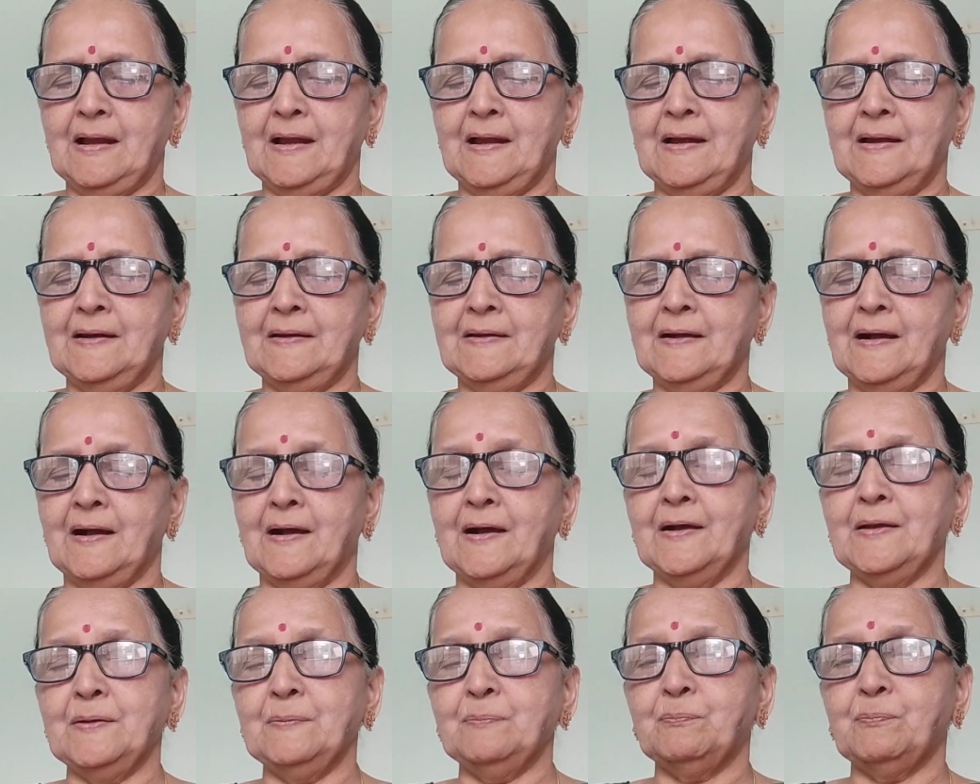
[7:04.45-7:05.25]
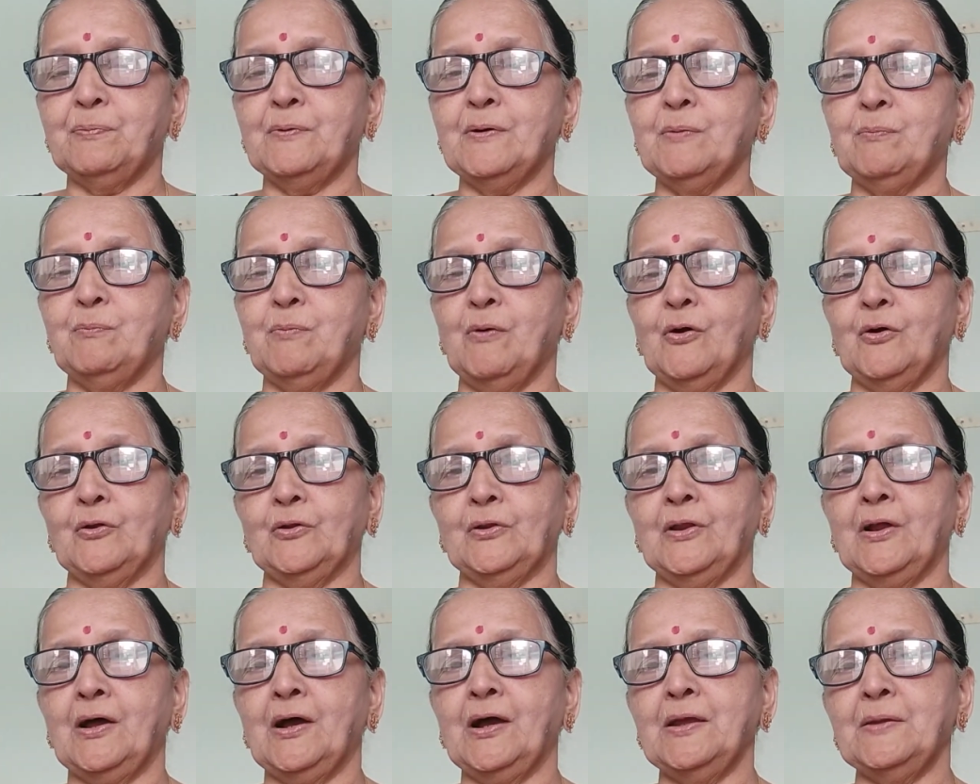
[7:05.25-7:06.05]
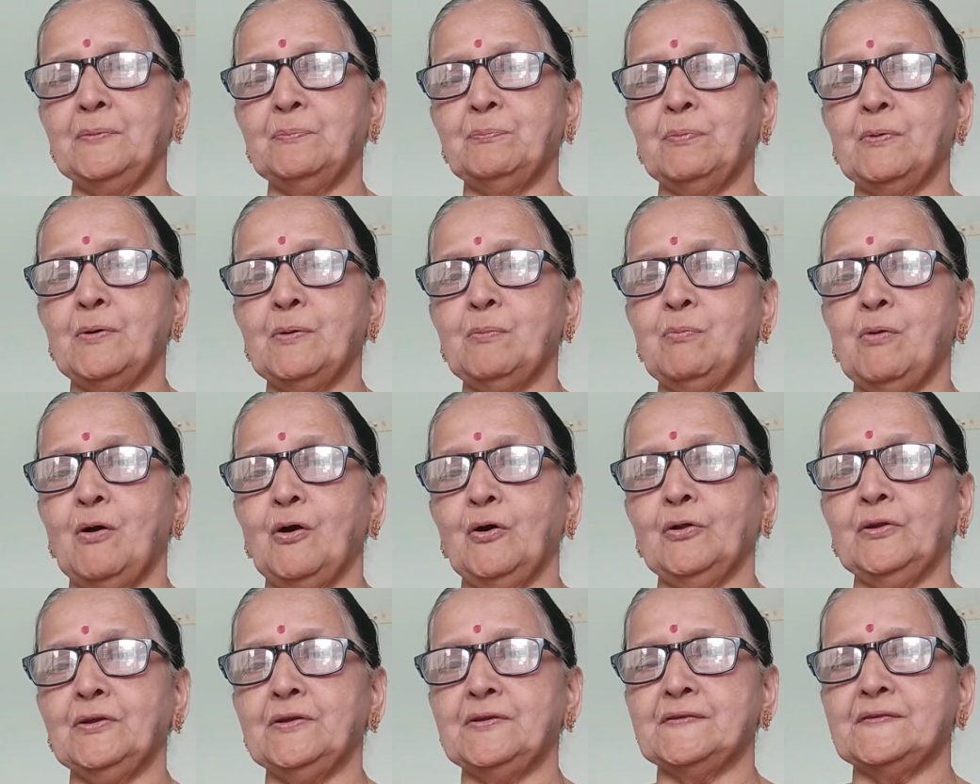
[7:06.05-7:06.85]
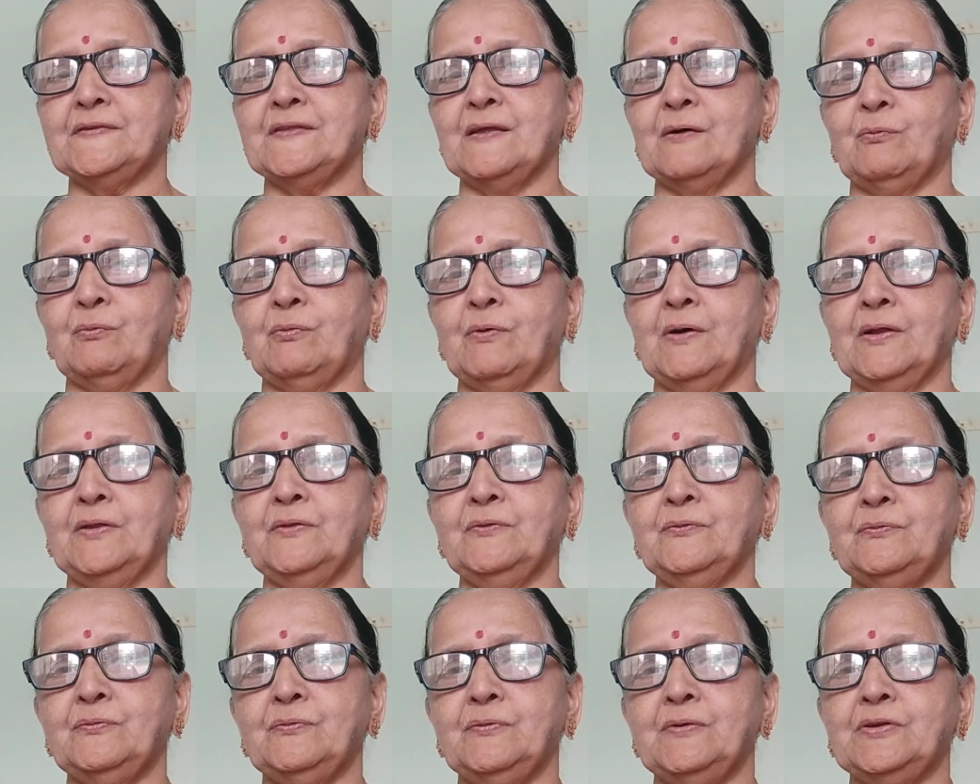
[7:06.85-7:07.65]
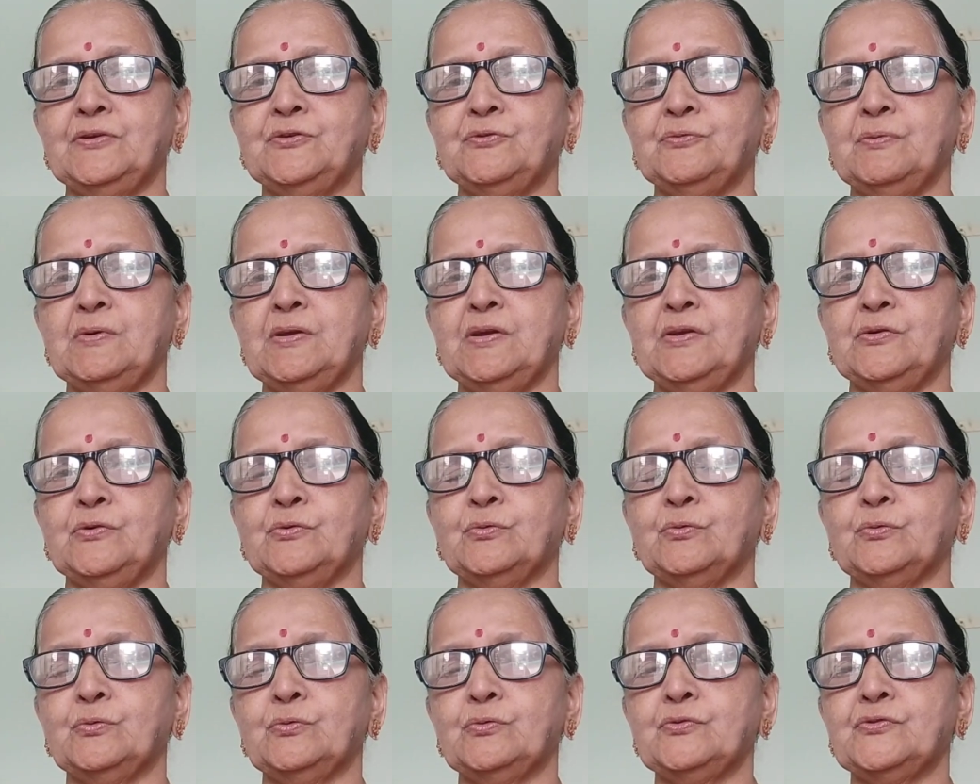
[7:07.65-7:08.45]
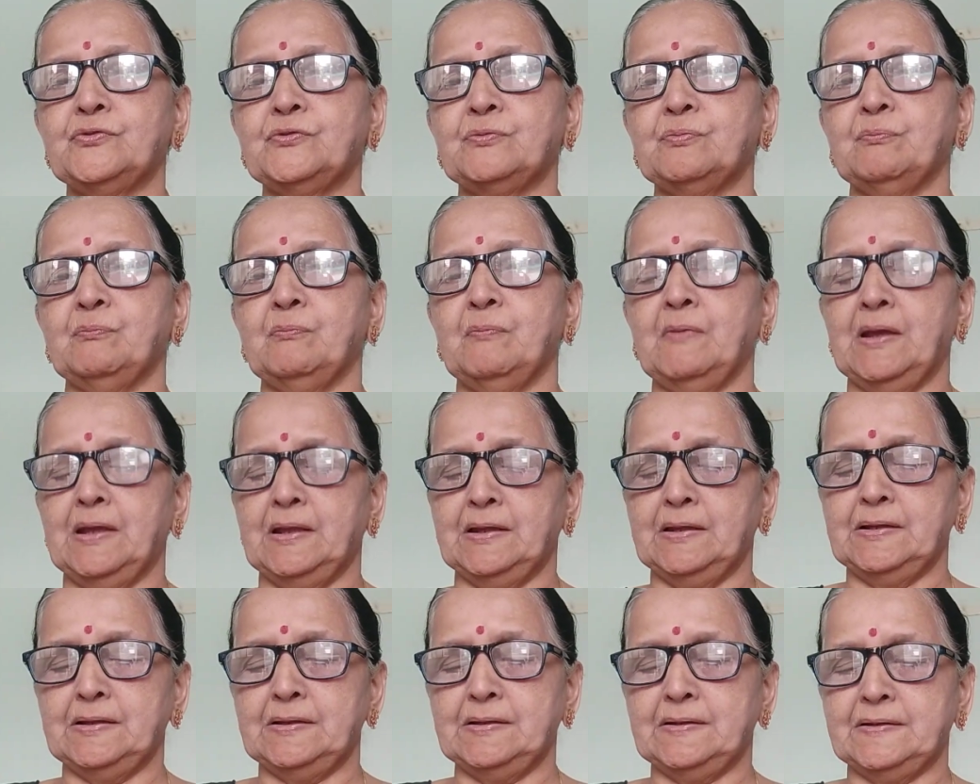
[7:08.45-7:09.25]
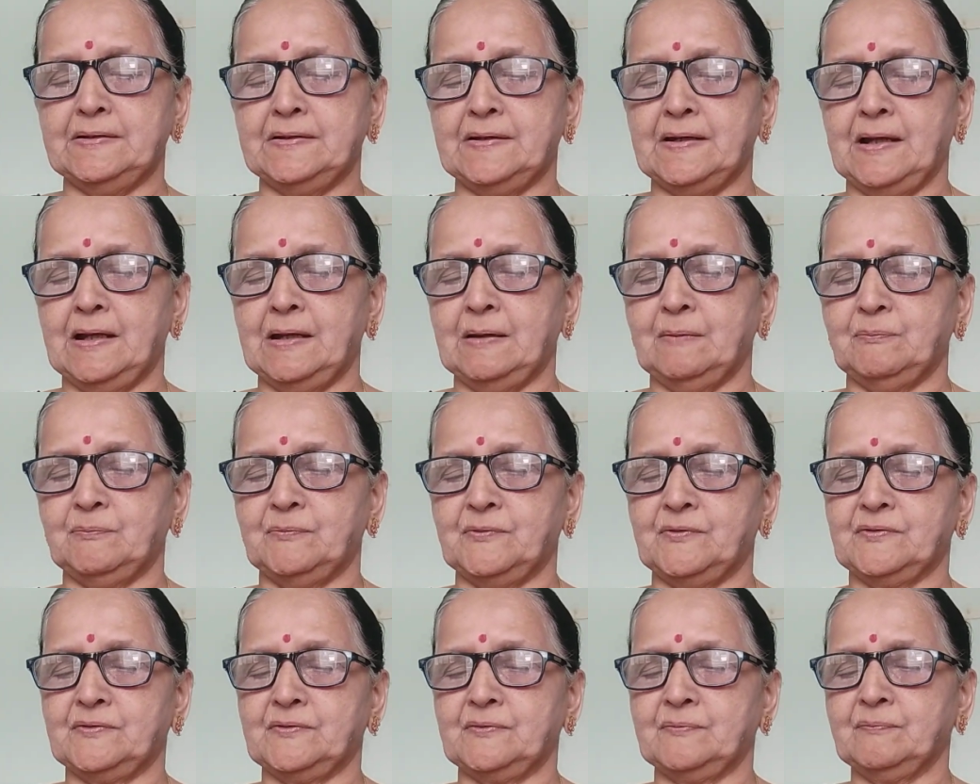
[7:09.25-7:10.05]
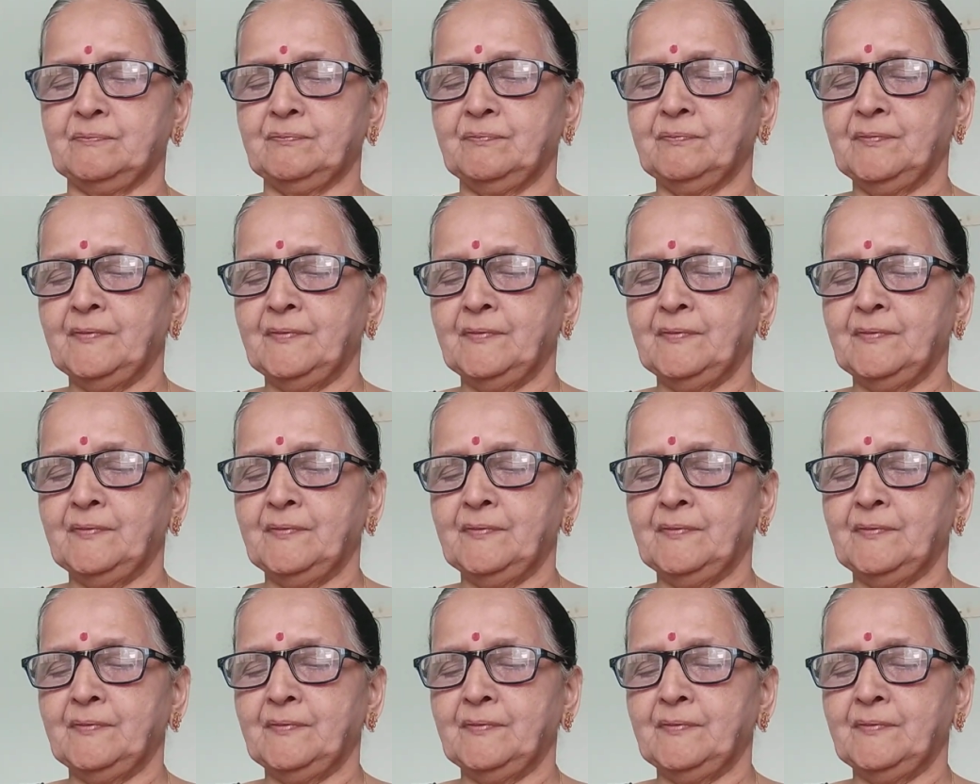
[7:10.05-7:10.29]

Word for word: And hyperbole. Hyperbole is the one which we use many times.